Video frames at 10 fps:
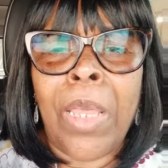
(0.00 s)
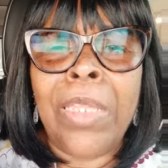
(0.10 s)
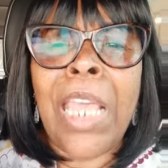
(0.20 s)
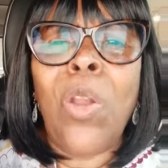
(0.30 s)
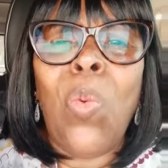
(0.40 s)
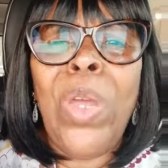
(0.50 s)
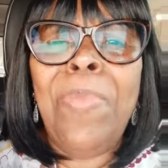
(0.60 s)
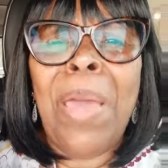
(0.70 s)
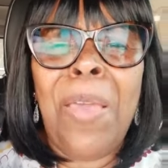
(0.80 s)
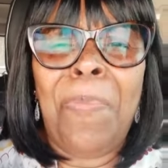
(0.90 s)
that we
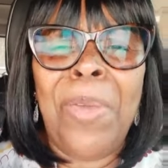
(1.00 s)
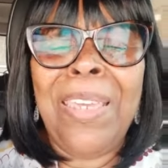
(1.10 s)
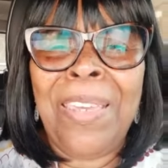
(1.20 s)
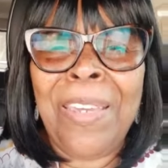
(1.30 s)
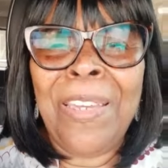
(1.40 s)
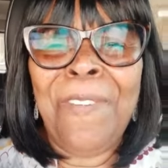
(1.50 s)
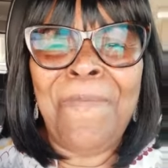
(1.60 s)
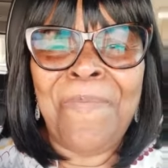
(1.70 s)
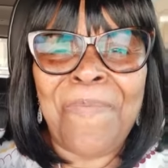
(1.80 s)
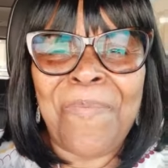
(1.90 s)
may be
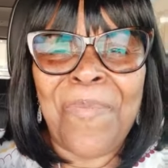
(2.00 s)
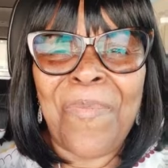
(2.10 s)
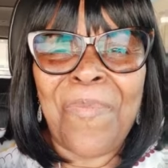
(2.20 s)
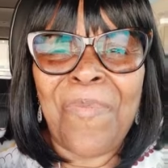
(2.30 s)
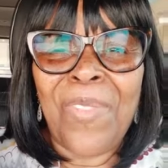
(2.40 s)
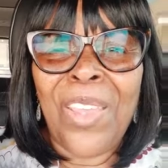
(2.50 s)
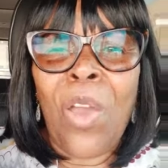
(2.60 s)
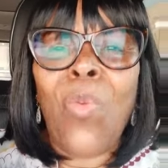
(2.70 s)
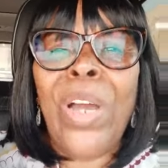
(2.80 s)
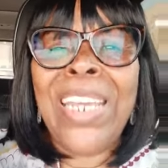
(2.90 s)

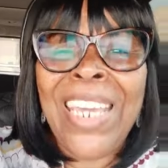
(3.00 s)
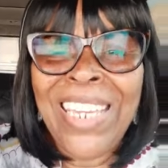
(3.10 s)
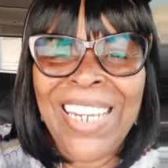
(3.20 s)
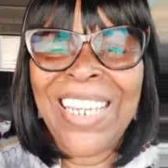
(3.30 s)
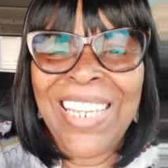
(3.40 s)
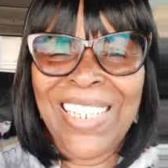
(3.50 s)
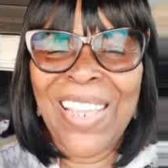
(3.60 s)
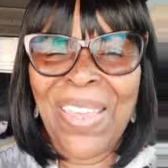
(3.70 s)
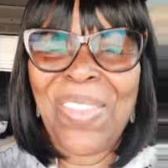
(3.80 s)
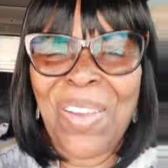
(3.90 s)
what he needs
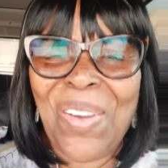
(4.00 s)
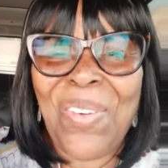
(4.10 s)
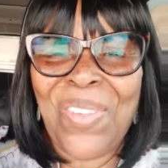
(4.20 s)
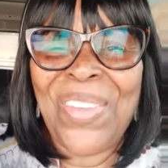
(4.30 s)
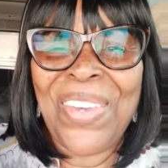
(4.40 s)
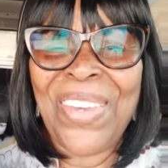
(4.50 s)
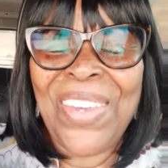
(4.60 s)
in the earth,